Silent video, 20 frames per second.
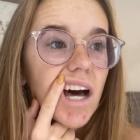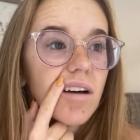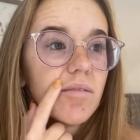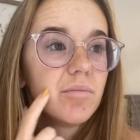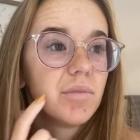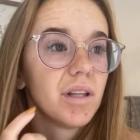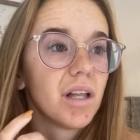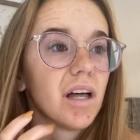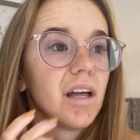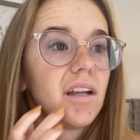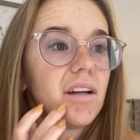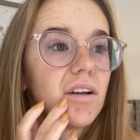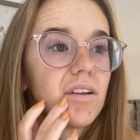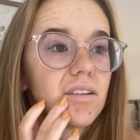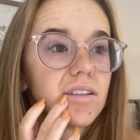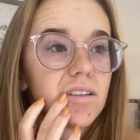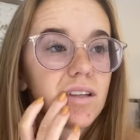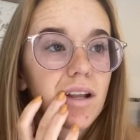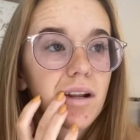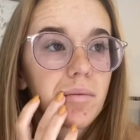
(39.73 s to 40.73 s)
blood
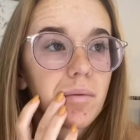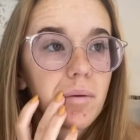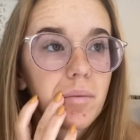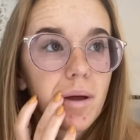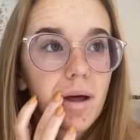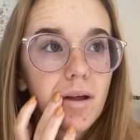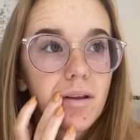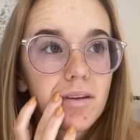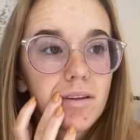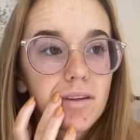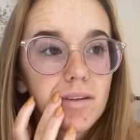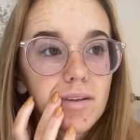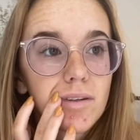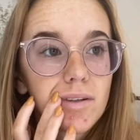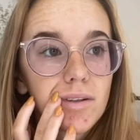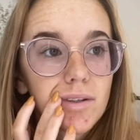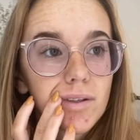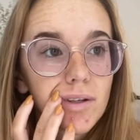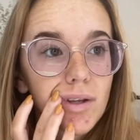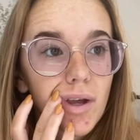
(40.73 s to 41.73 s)
on the side of my mouth.
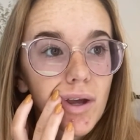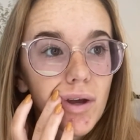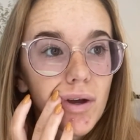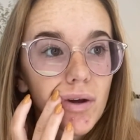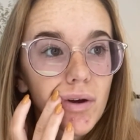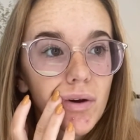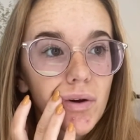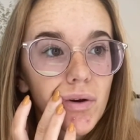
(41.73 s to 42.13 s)
So